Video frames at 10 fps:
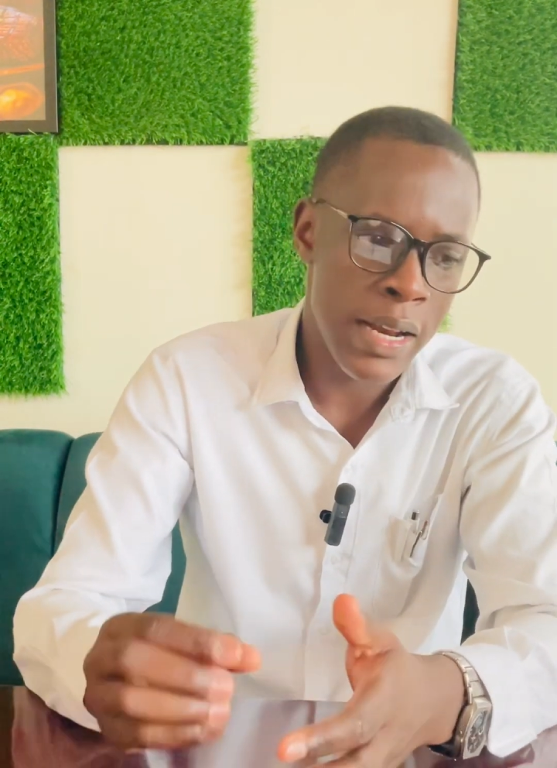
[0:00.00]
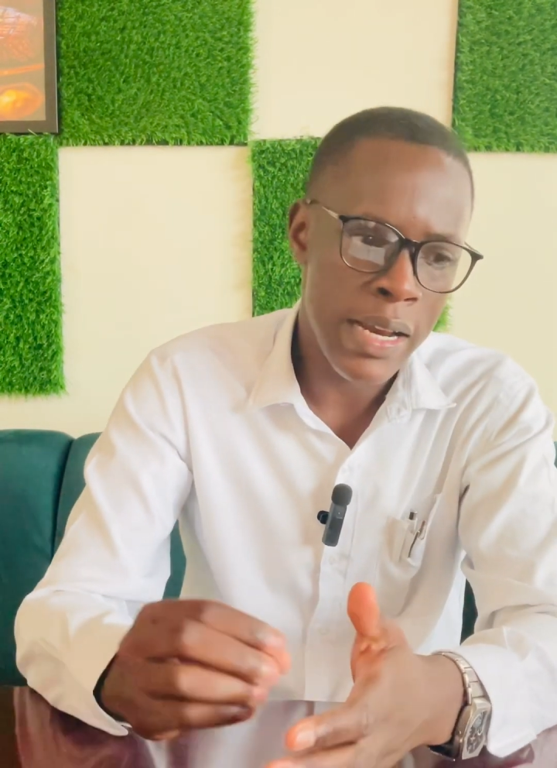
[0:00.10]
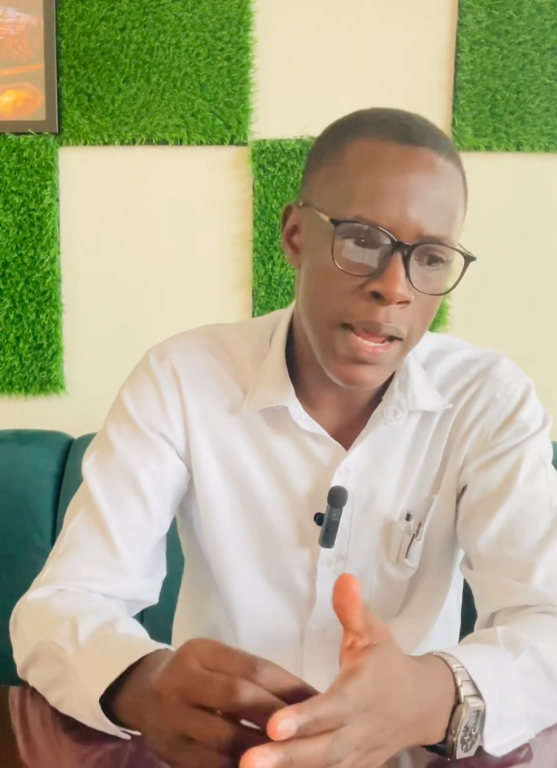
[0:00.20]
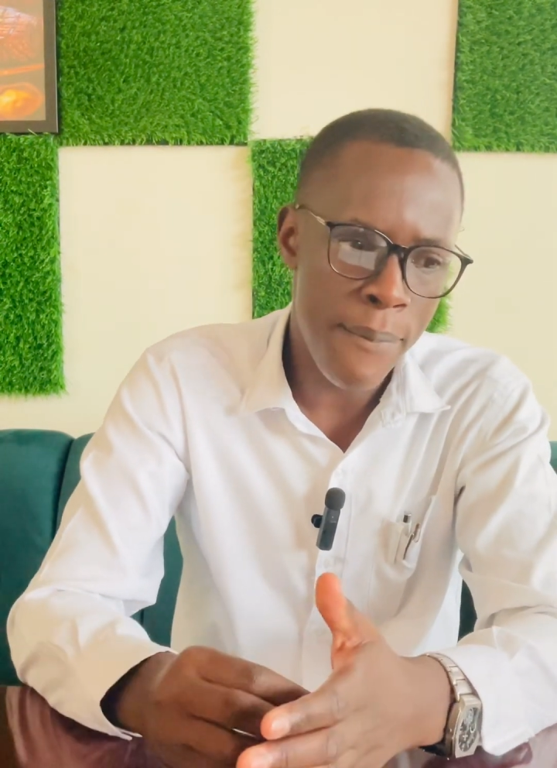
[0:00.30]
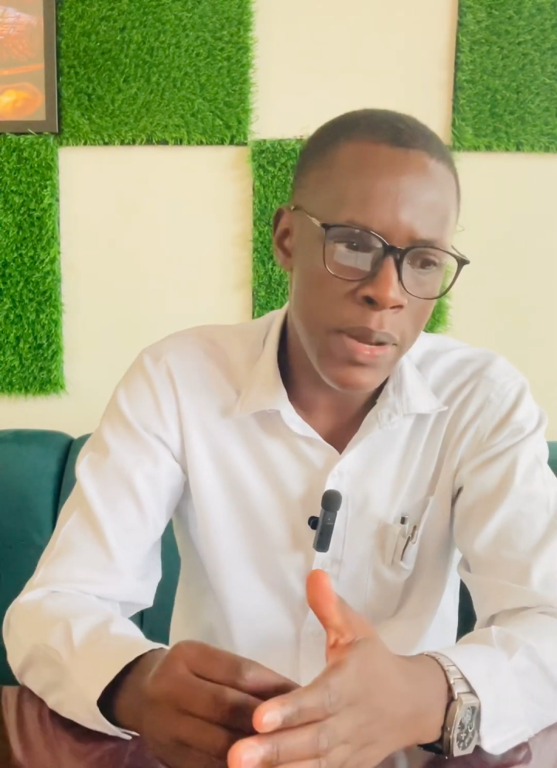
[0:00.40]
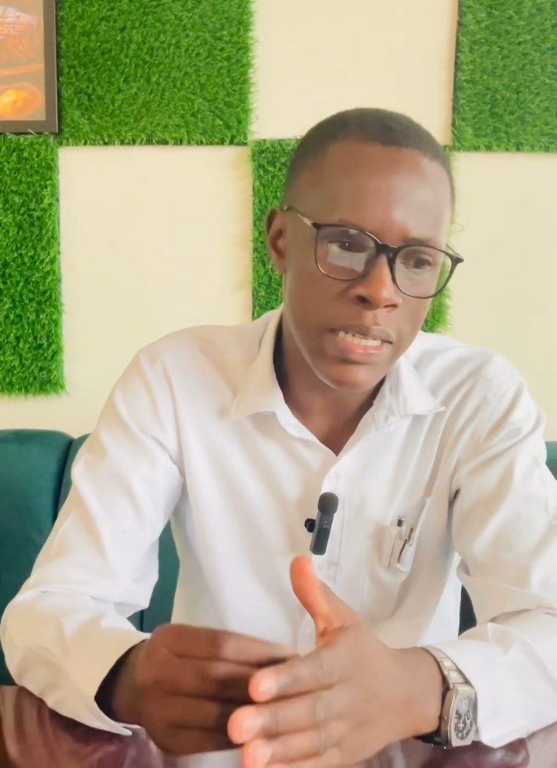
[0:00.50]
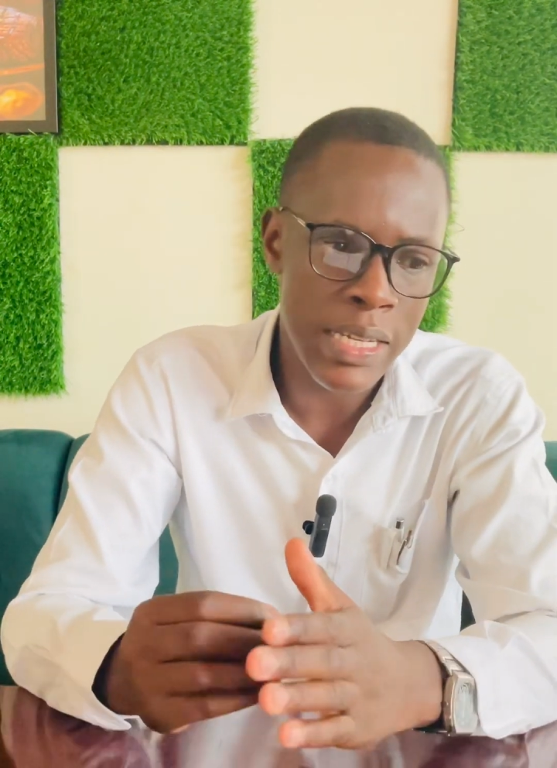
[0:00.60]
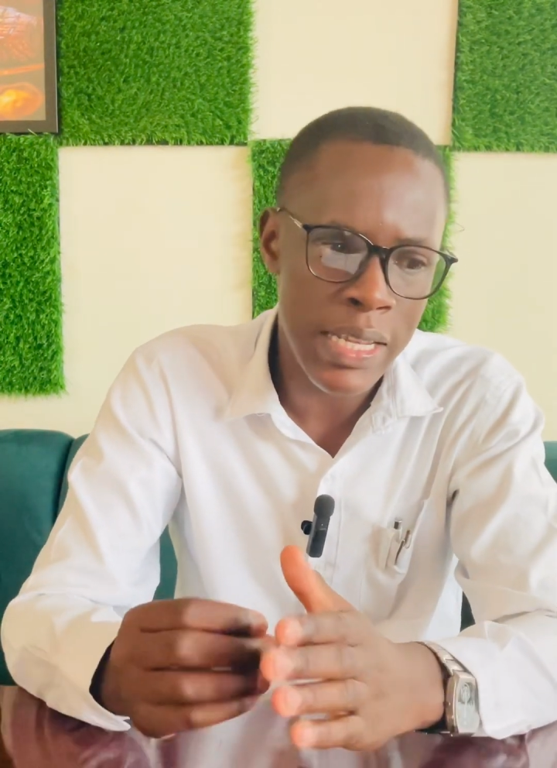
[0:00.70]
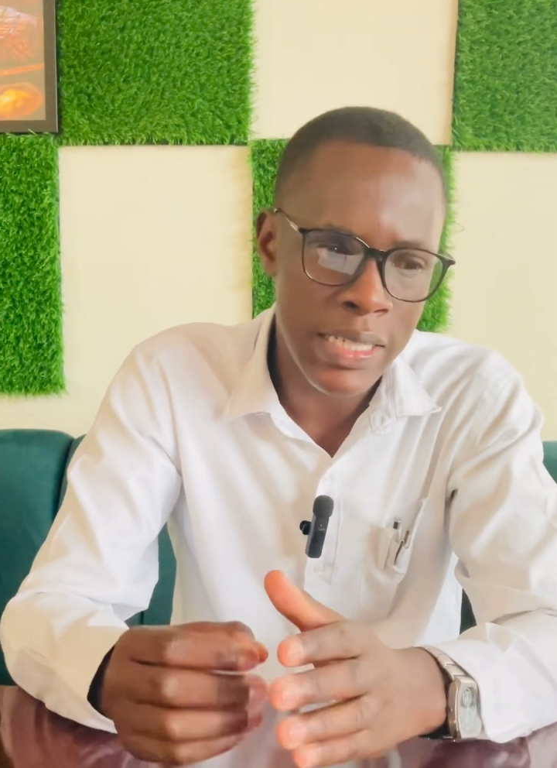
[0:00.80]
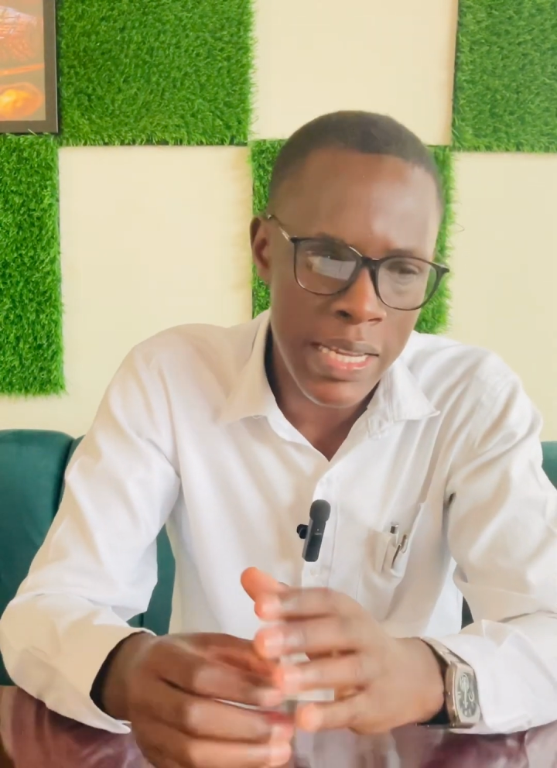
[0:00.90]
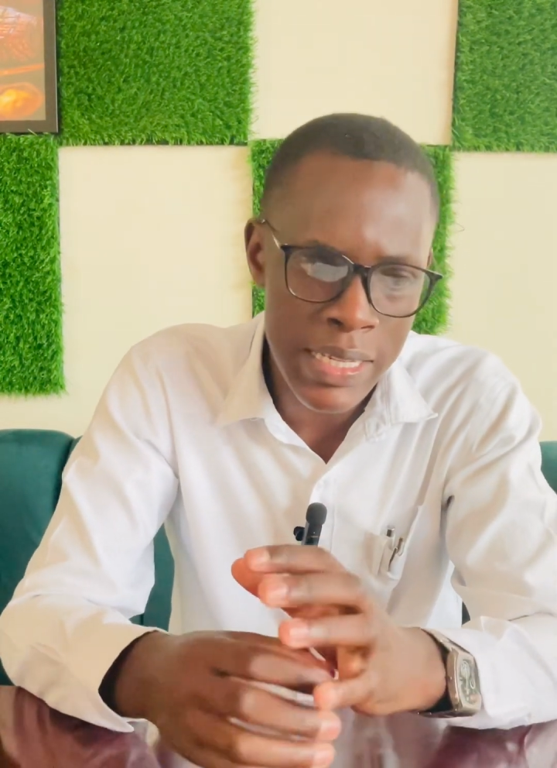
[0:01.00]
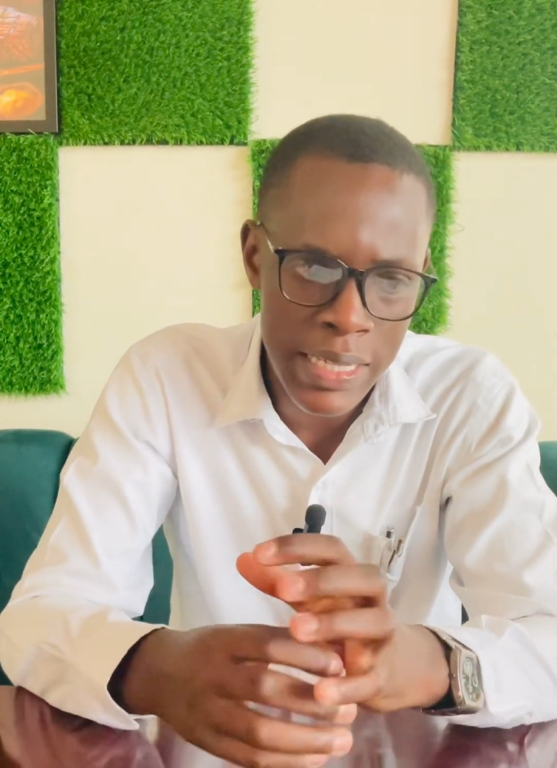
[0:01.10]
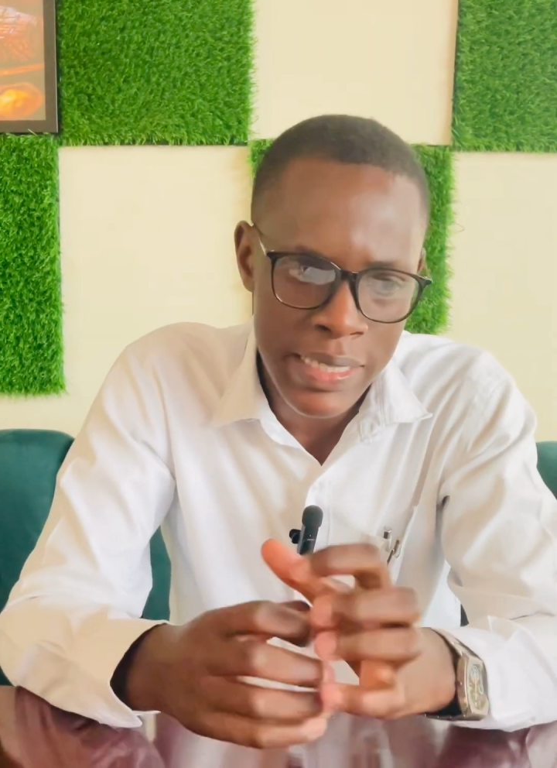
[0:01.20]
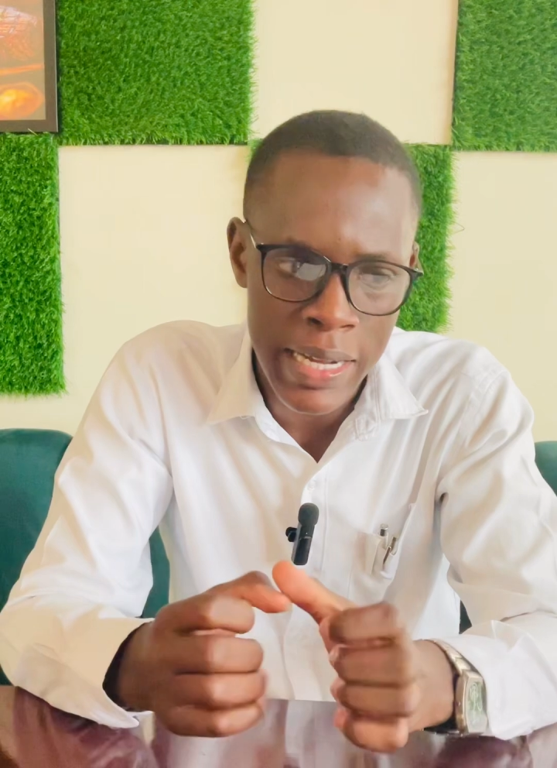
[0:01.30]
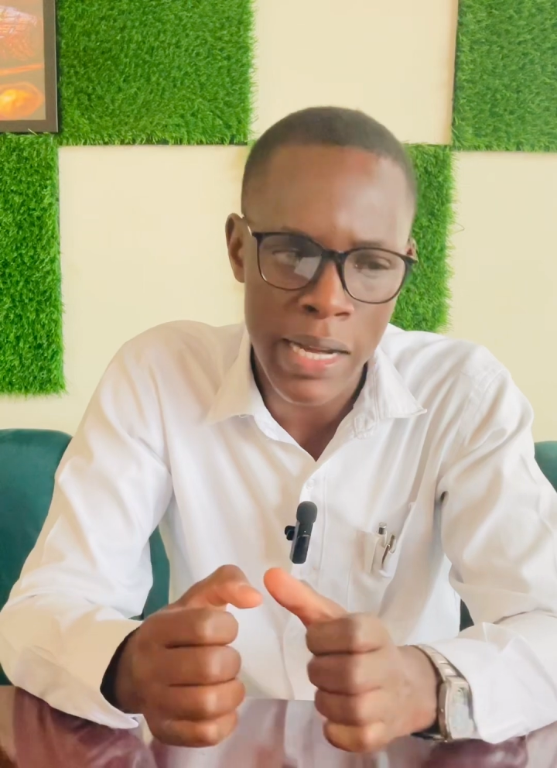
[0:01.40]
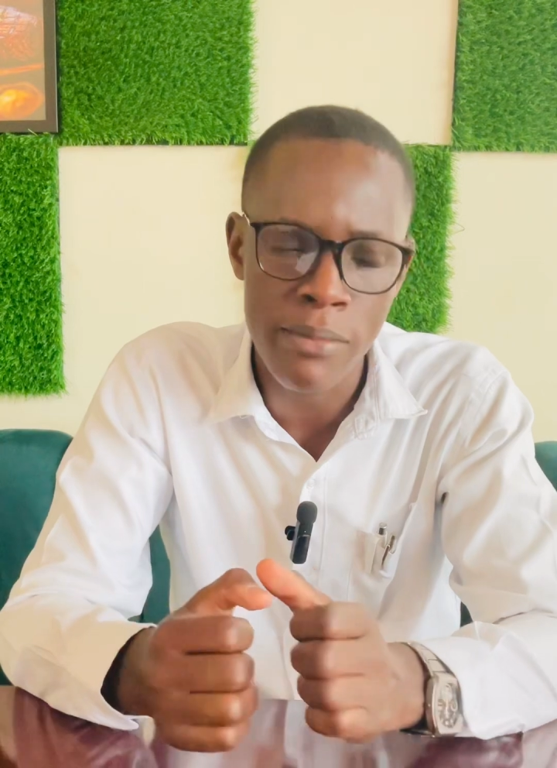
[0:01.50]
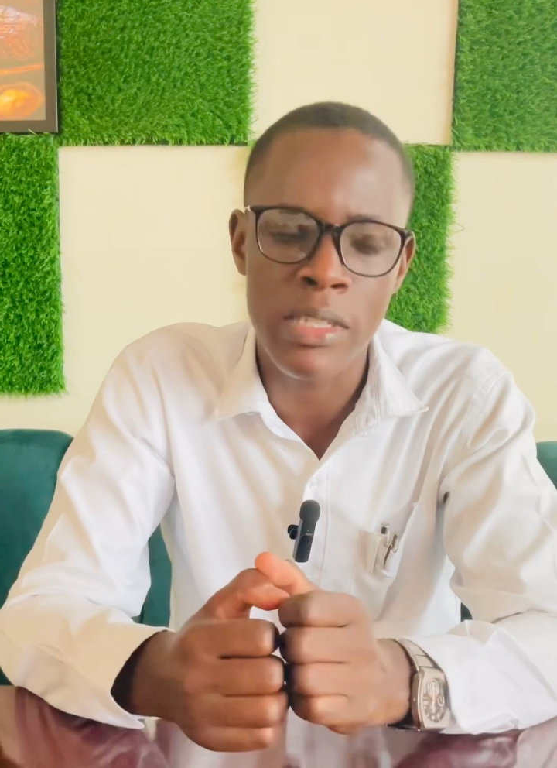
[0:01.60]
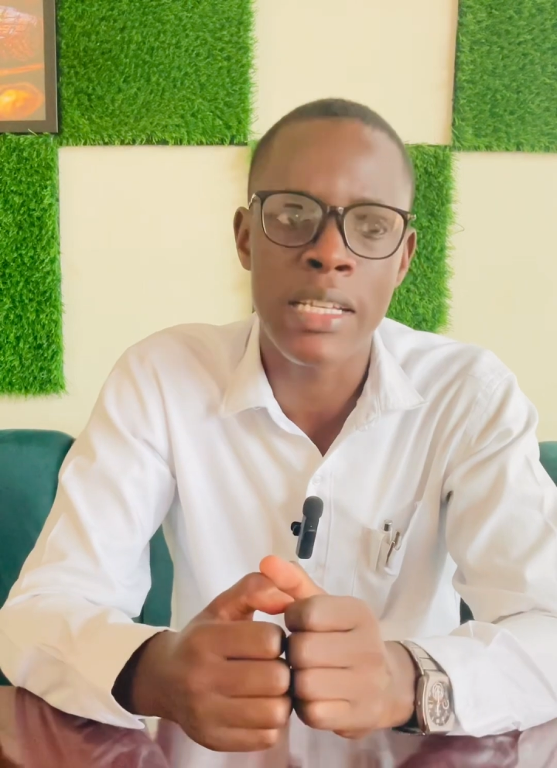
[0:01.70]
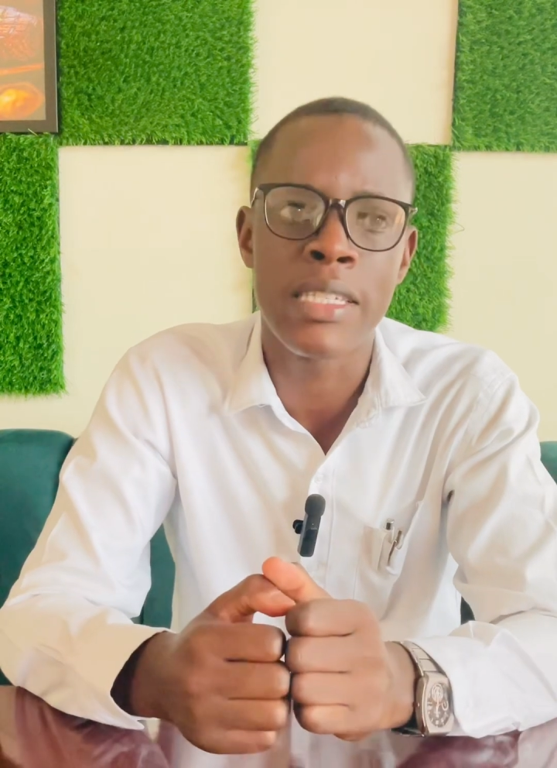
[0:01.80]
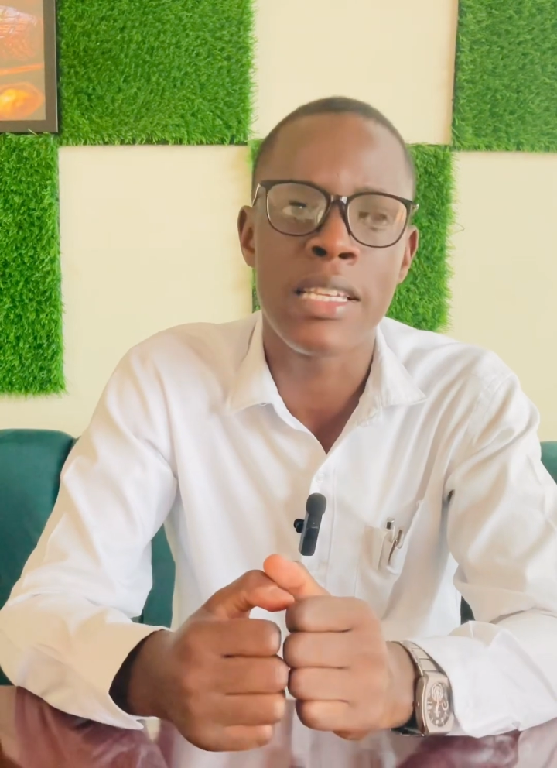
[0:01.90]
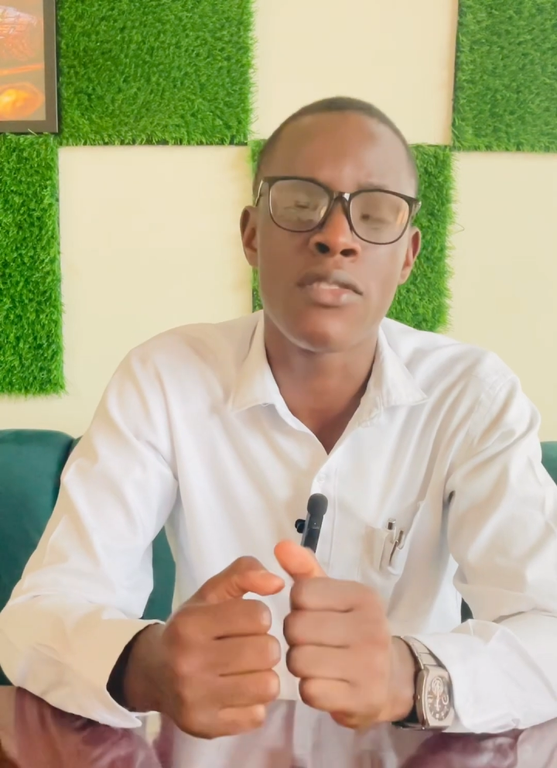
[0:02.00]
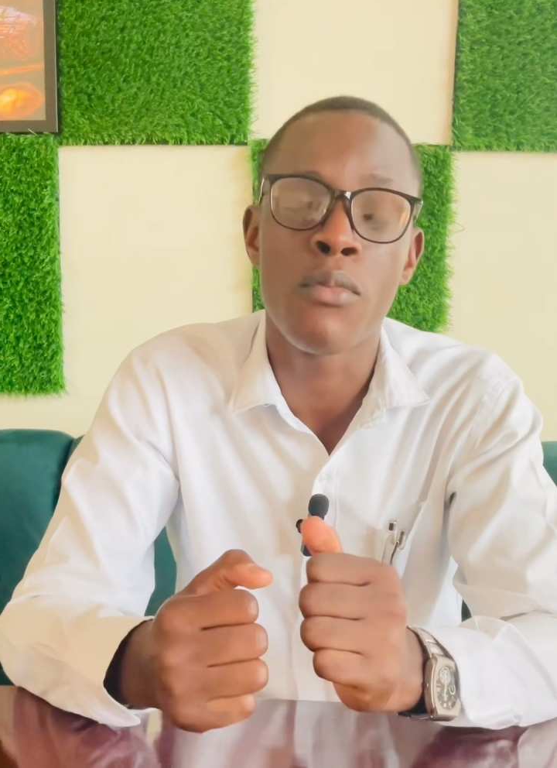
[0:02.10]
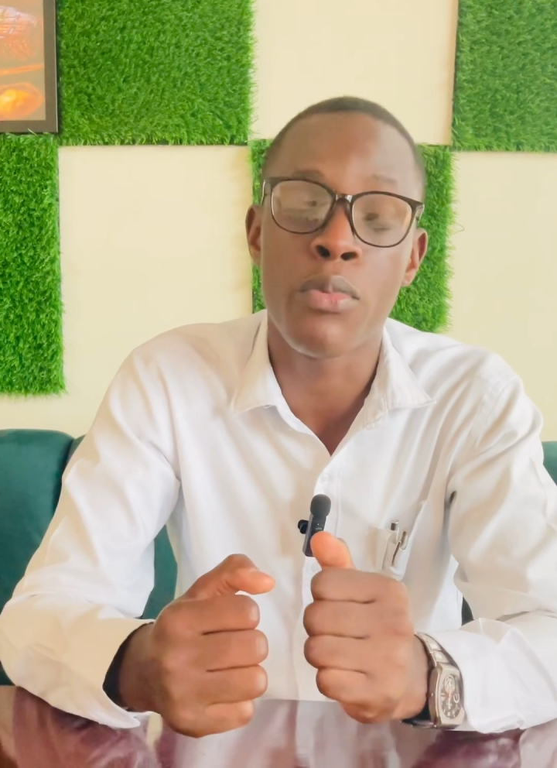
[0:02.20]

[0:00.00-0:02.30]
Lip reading: damage the changing circumstances of